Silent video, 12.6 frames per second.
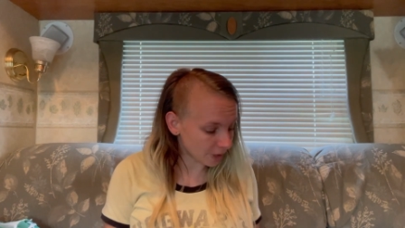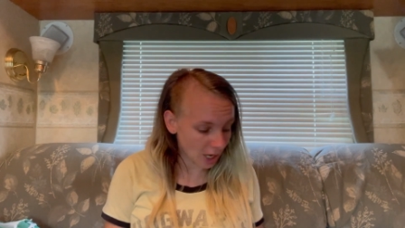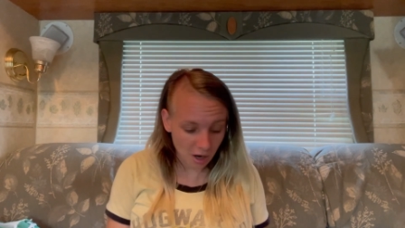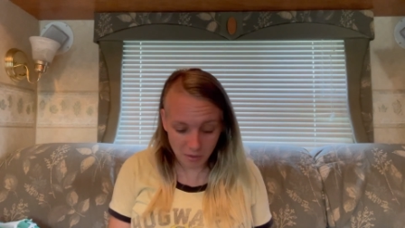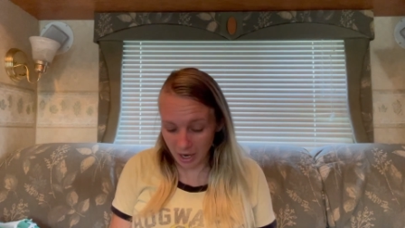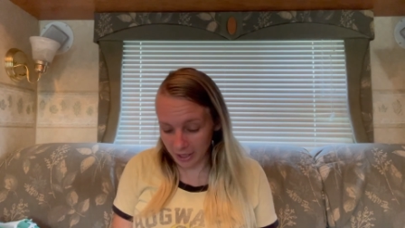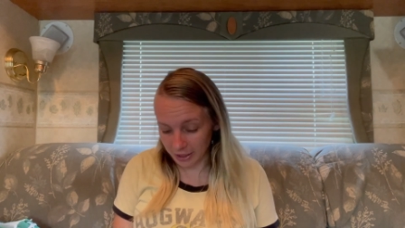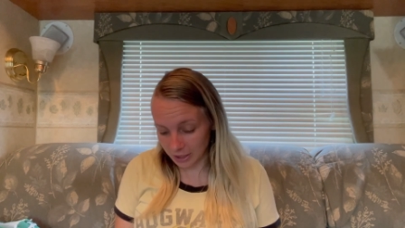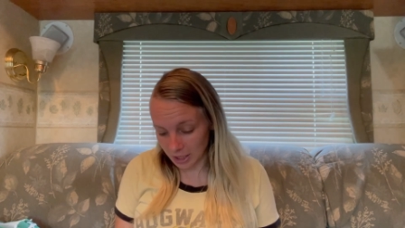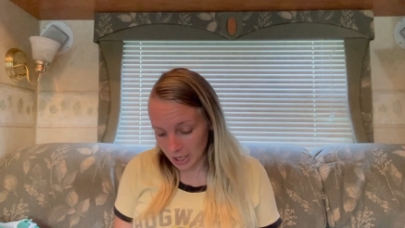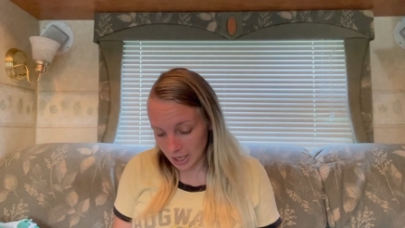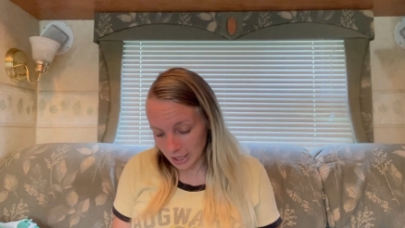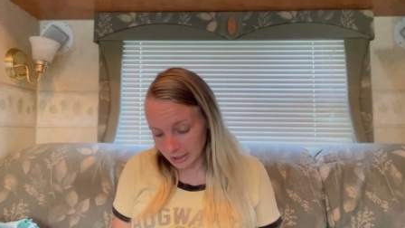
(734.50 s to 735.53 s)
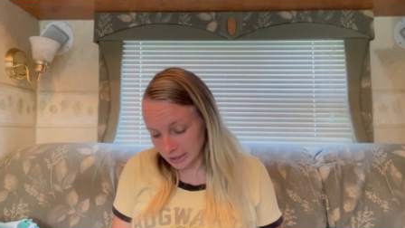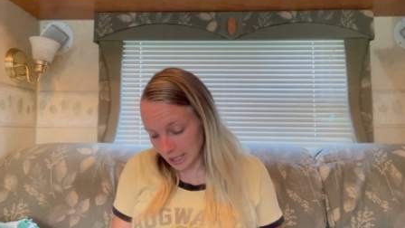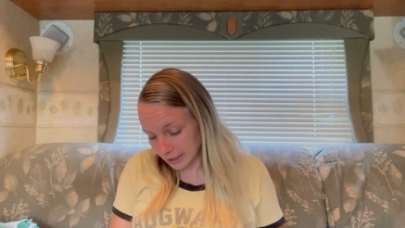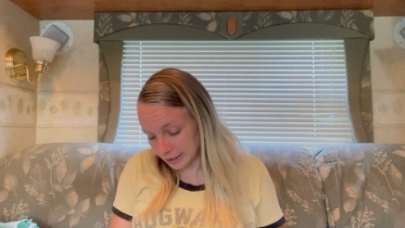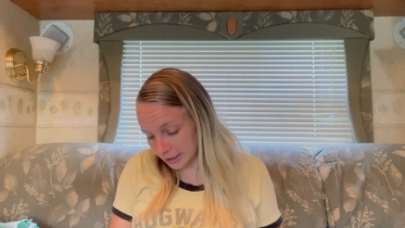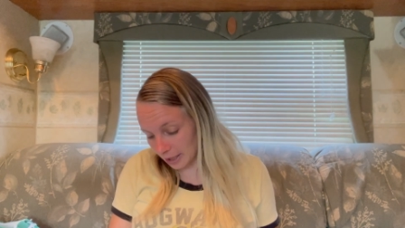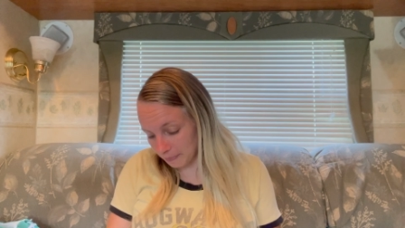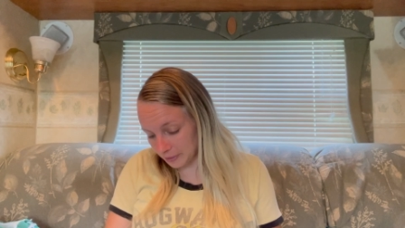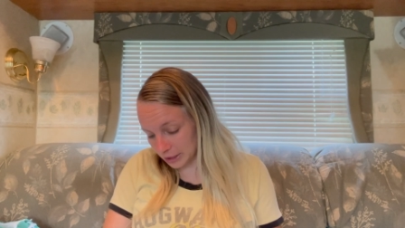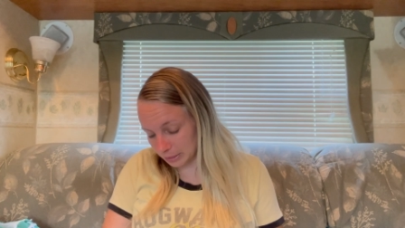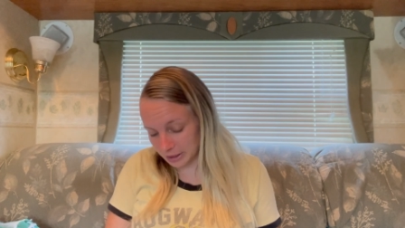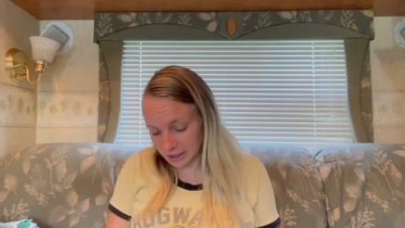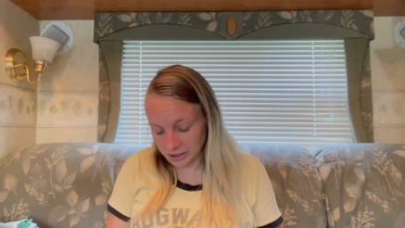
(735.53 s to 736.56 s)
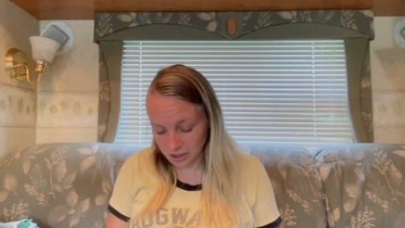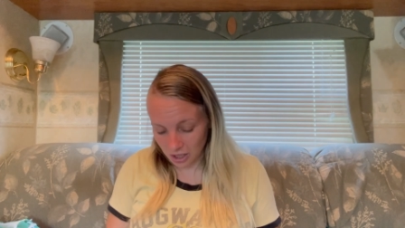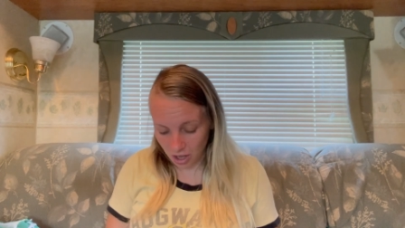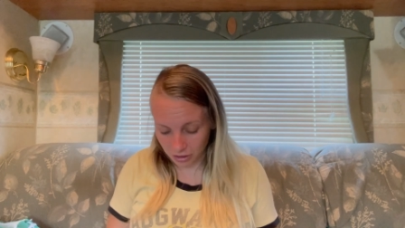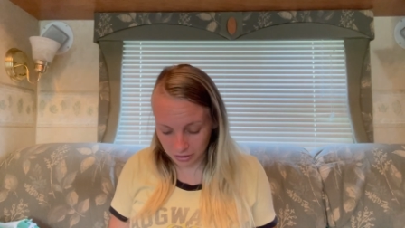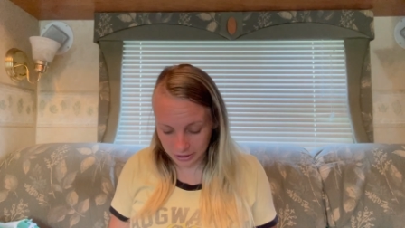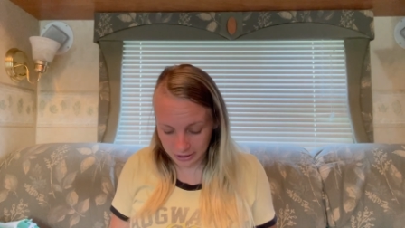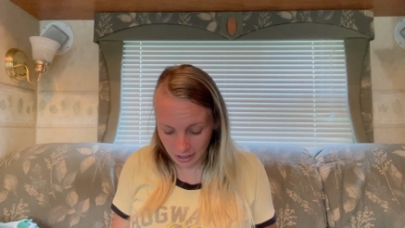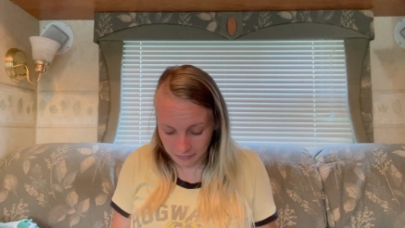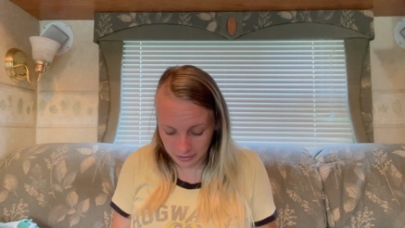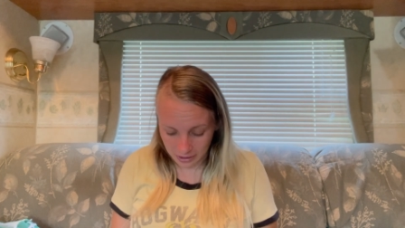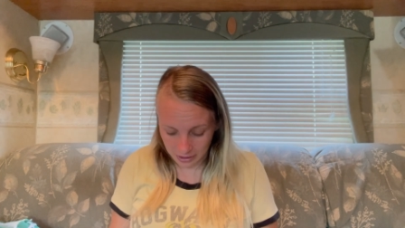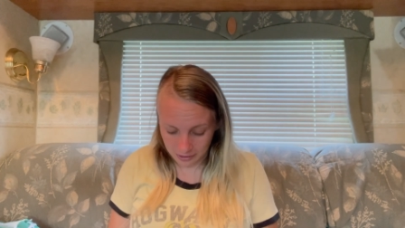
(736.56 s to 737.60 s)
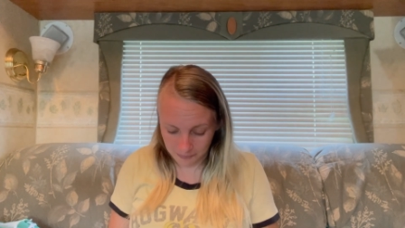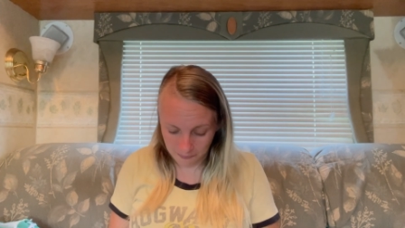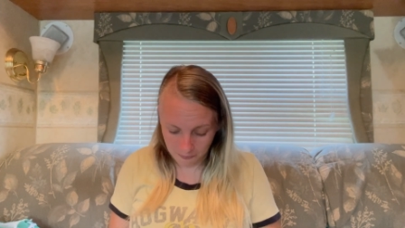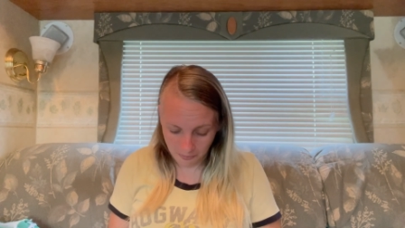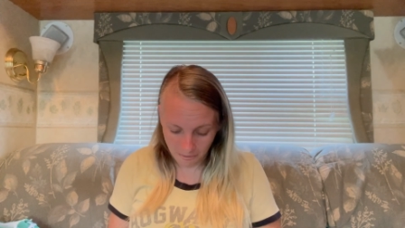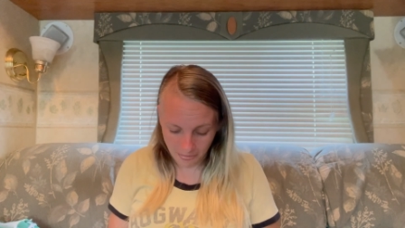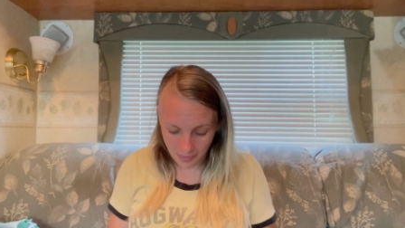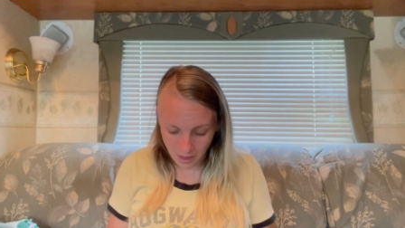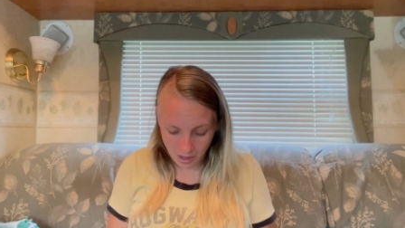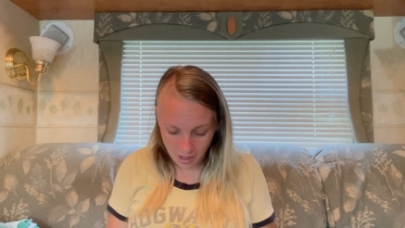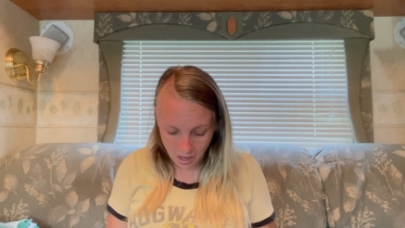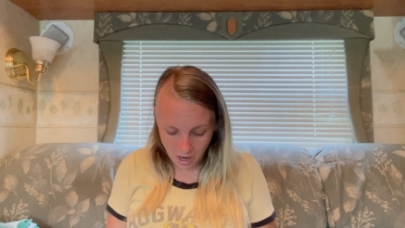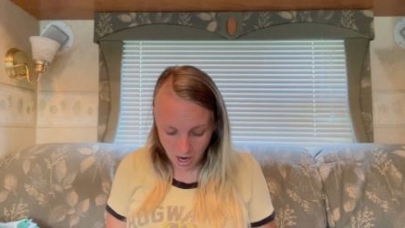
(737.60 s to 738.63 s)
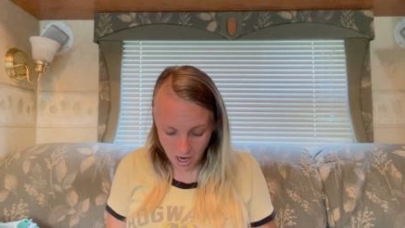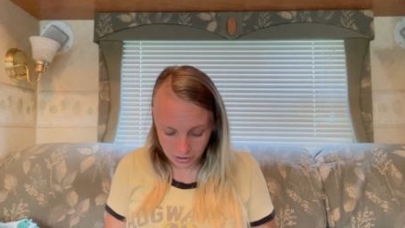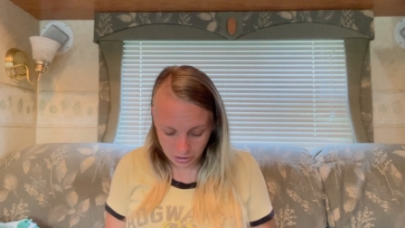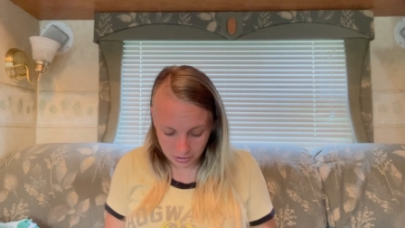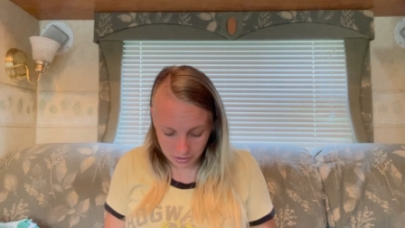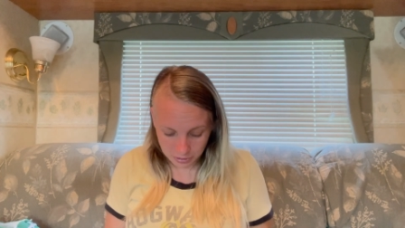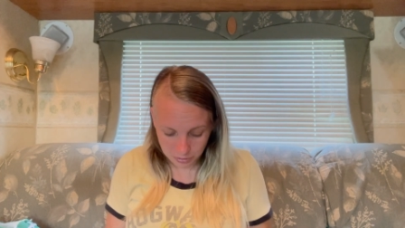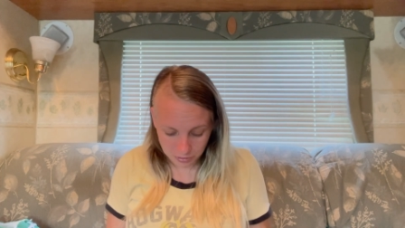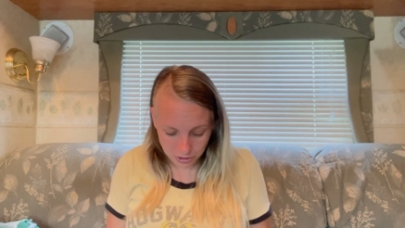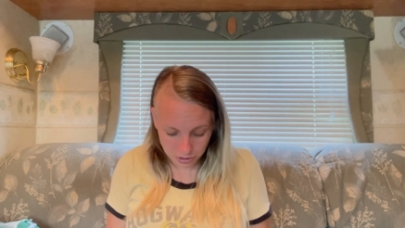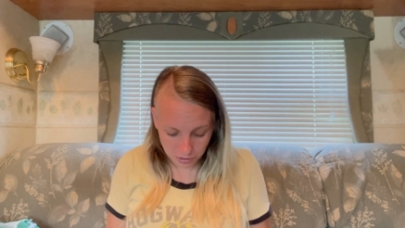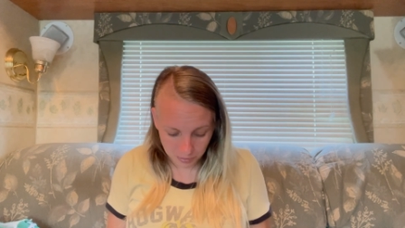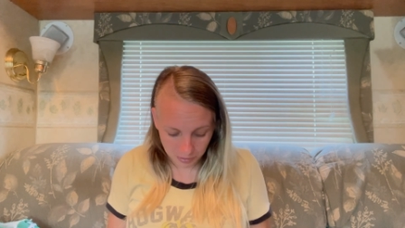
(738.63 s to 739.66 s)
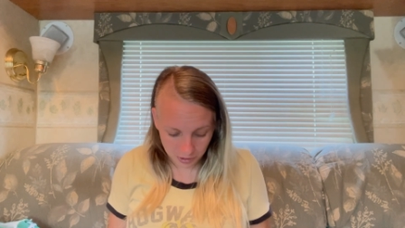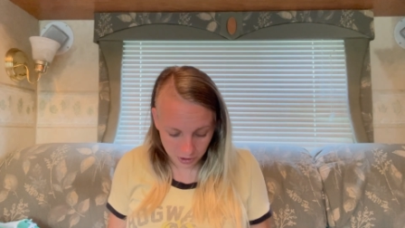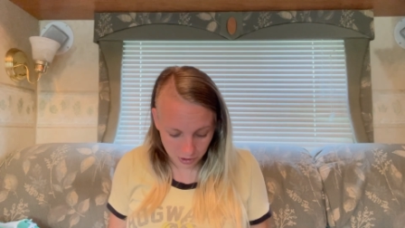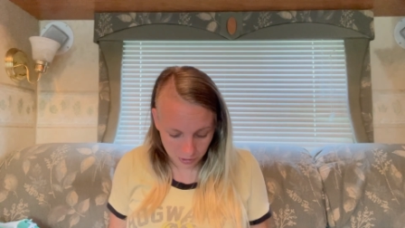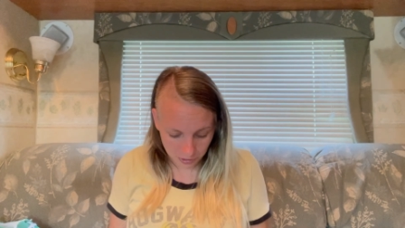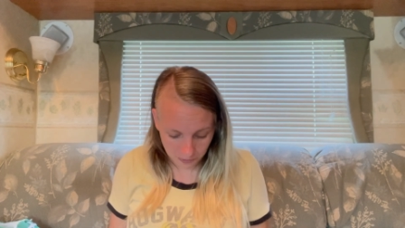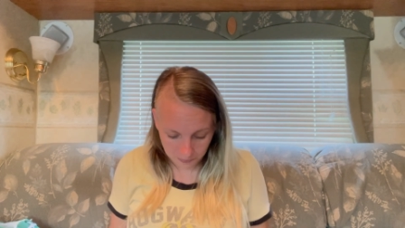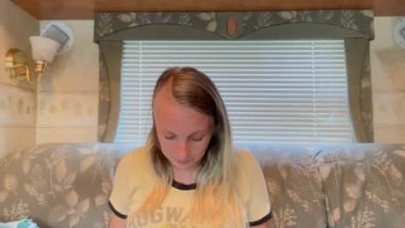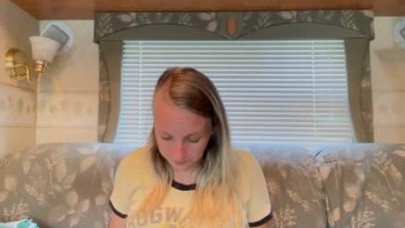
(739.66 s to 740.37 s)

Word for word: All right. Next up, this was a dollar seventy. I thought this was super cute.